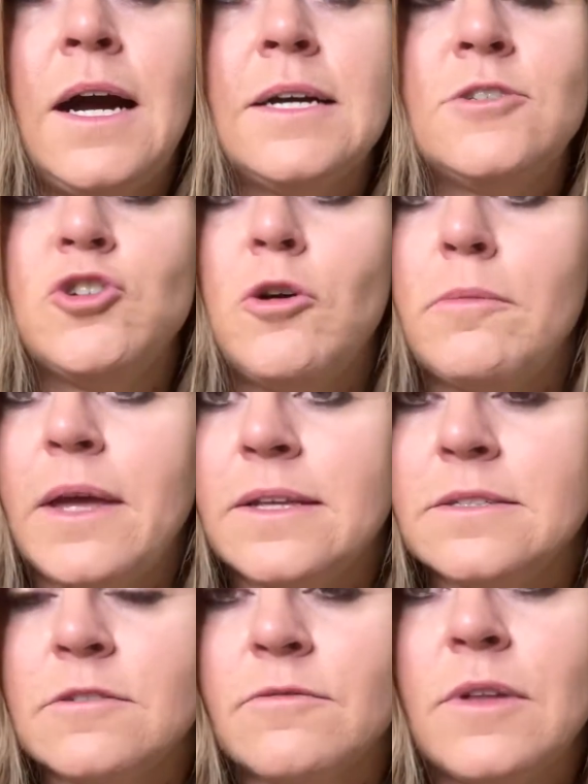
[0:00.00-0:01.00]

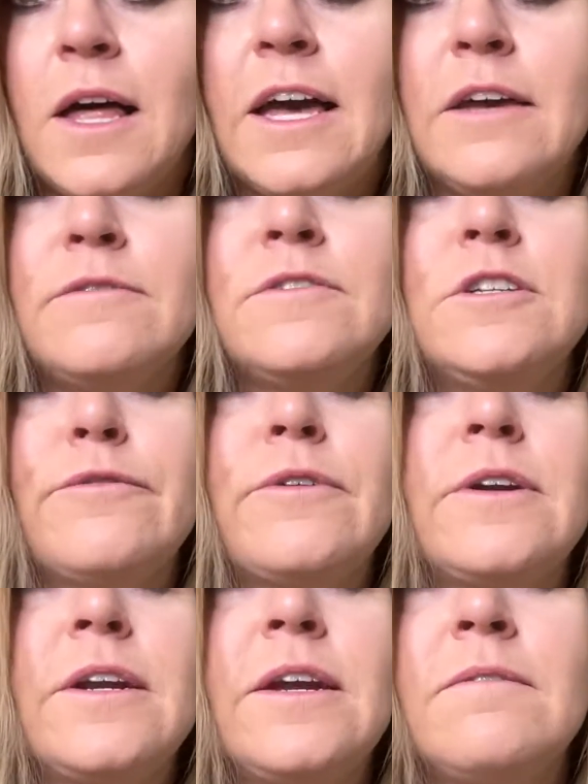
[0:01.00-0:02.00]
domains of life,
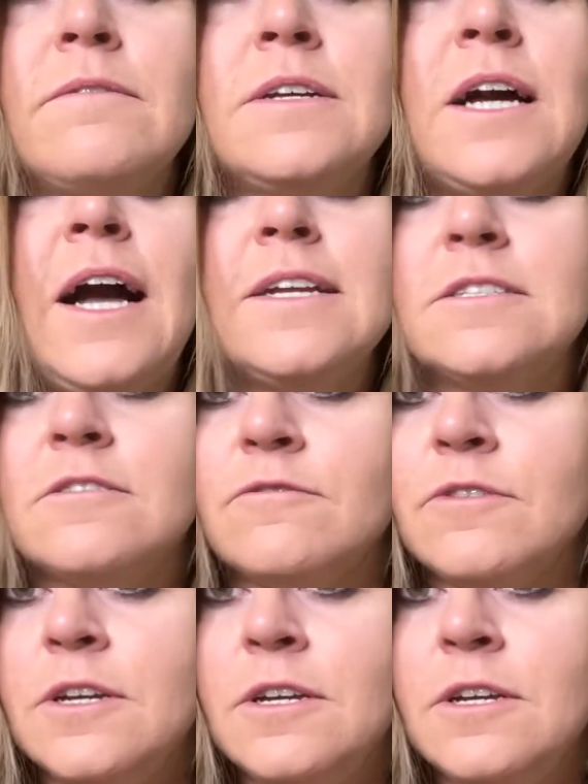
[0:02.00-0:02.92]
different kinds of